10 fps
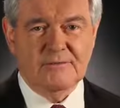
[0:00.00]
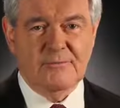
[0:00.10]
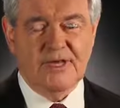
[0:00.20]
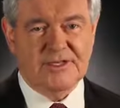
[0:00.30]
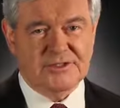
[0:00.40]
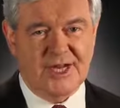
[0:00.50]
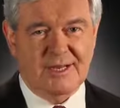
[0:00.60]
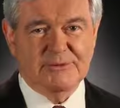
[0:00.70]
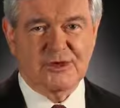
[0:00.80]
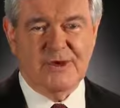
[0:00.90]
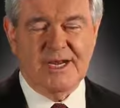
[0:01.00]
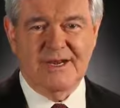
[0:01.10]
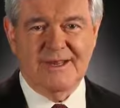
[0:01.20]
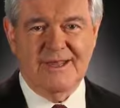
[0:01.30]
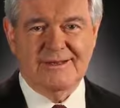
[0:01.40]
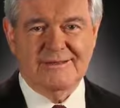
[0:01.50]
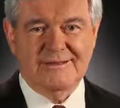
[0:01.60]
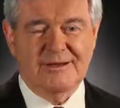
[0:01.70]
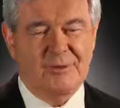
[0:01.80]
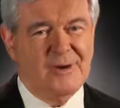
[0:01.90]
We got jobs created again,
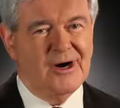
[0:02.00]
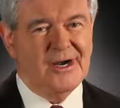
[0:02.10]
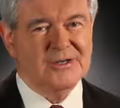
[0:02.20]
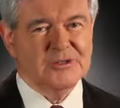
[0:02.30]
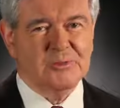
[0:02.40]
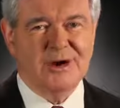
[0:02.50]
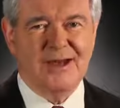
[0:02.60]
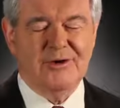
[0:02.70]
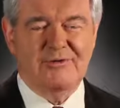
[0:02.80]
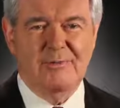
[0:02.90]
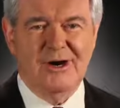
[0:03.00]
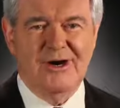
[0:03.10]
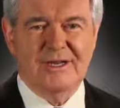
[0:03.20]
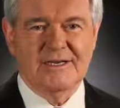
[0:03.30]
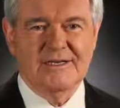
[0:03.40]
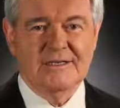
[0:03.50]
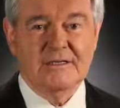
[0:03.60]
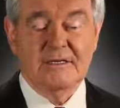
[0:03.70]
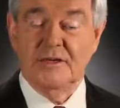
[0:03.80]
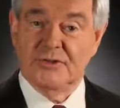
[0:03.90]
Americans proud of America,
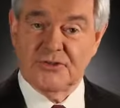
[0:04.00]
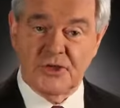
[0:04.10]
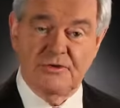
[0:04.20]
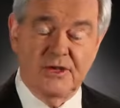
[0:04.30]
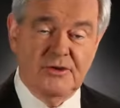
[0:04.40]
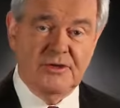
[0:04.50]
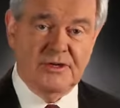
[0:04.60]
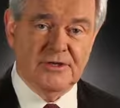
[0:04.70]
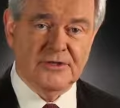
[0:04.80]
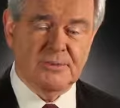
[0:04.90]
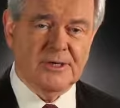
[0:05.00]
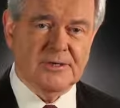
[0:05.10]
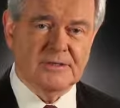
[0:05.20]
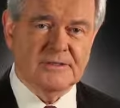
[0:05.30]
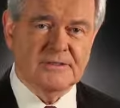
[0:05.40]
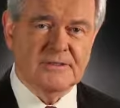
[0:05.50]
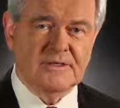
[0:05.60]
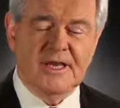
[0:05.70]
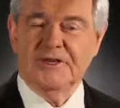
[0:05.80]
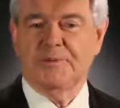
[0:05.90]
and the Soviet Union disappeared.
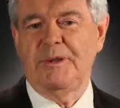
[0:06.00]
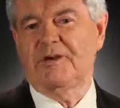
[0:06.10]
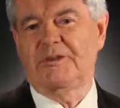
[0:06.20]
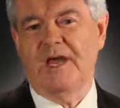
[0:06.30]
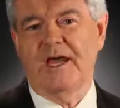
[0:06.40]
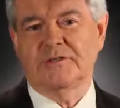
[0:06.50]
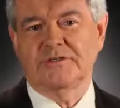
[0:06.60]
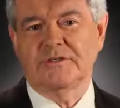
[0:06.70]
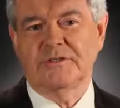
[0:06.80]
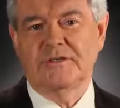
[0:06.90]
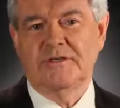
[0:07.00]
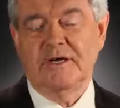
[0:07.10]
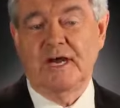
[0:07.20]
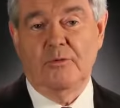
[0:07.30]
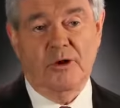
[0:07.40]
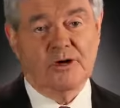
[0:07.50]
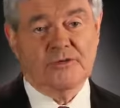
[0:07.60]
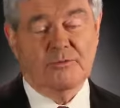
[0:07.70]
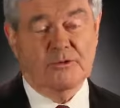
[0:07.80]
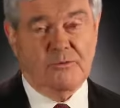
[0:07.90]
As Speaker of the House, I worked
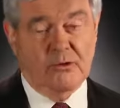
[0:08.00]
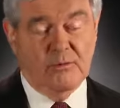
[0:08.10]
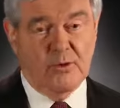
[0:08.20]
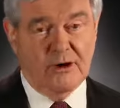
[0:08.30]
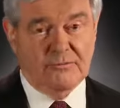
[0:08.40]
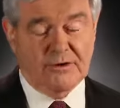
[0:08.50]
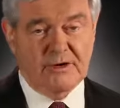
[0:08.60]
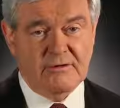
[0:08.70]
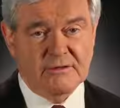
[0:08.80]
to reform welfare,